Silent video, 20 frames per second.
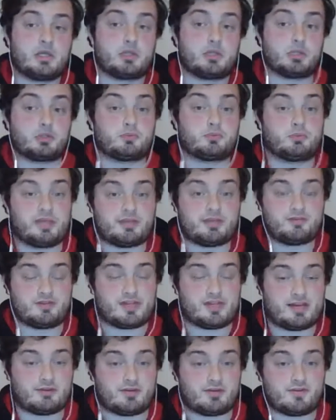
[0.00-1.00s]
Jordan
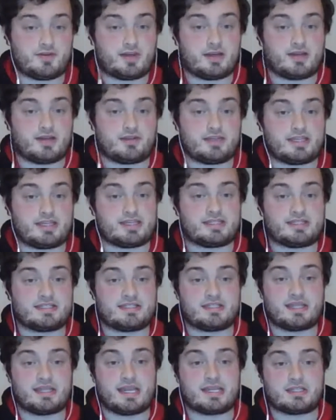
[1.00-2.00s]
Pickford, however, I think
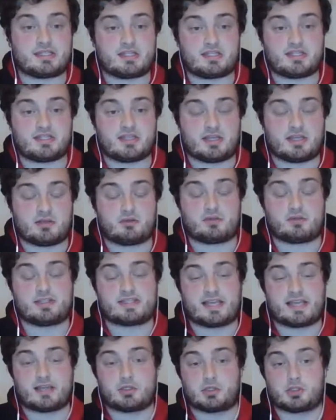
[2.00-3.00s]
is still the
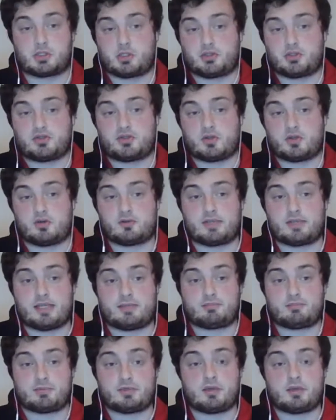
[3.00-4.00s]
second choice
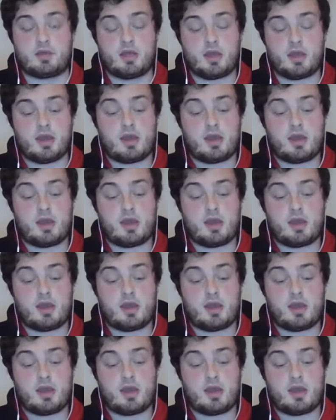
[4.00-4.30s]
goalkeeper.